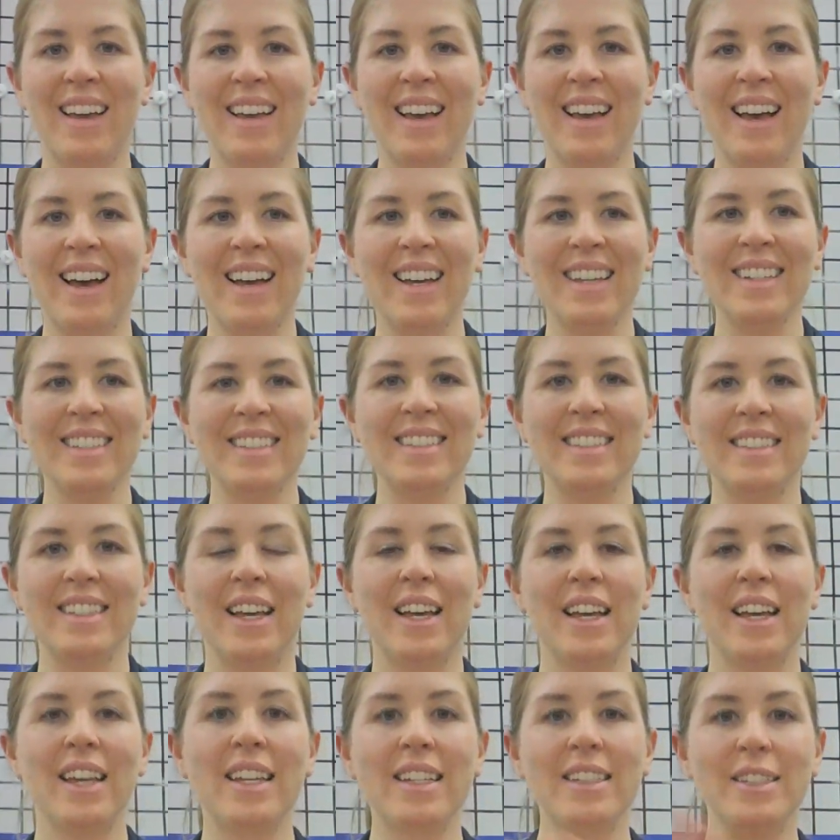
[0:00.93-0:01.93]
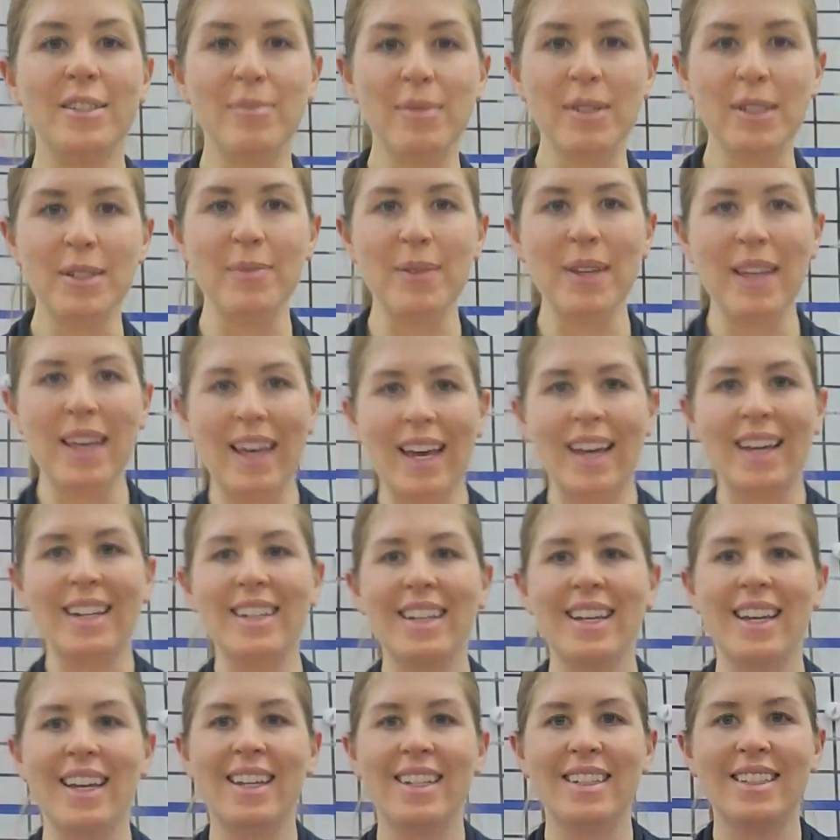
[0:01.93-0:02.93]
Hi guys, it's Miss
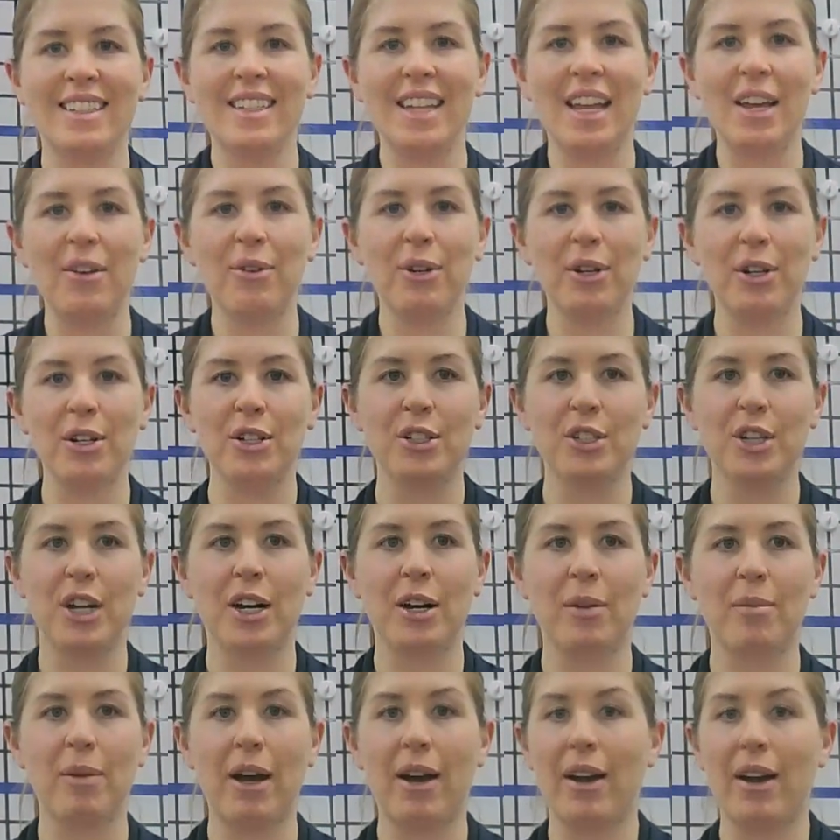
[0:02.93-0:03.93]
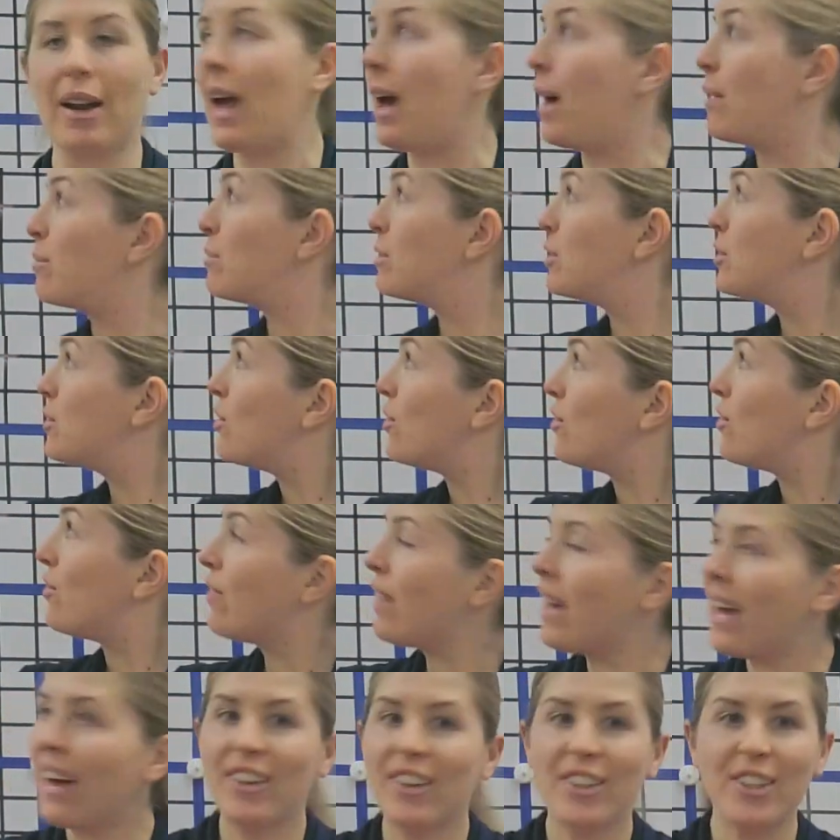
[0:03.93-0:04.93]
McGann, and today we're going to talk about
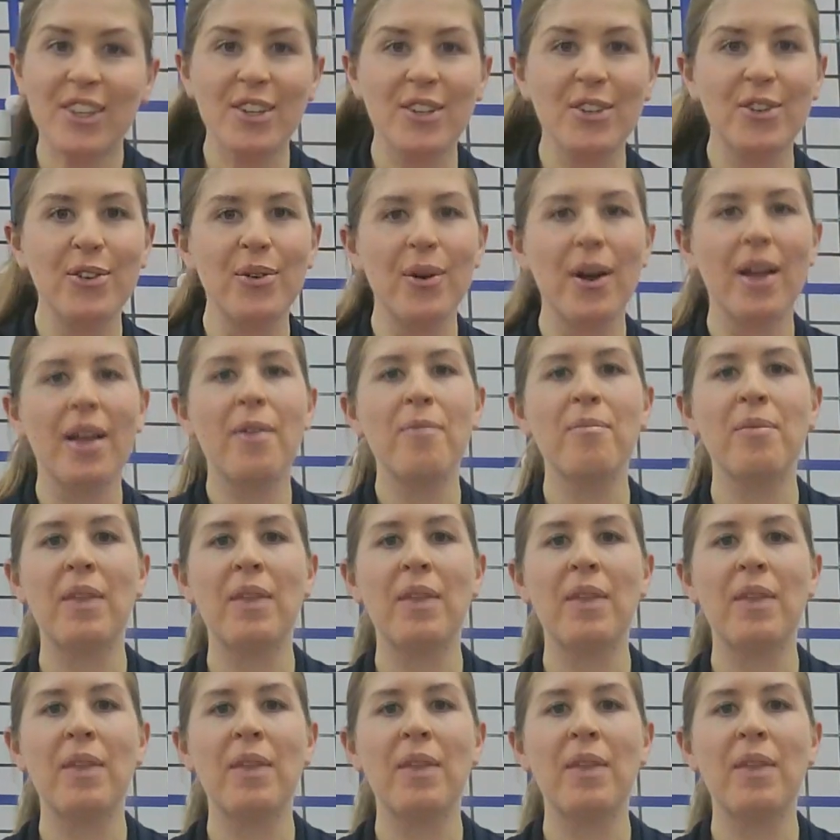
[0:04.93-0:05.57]
absolute value.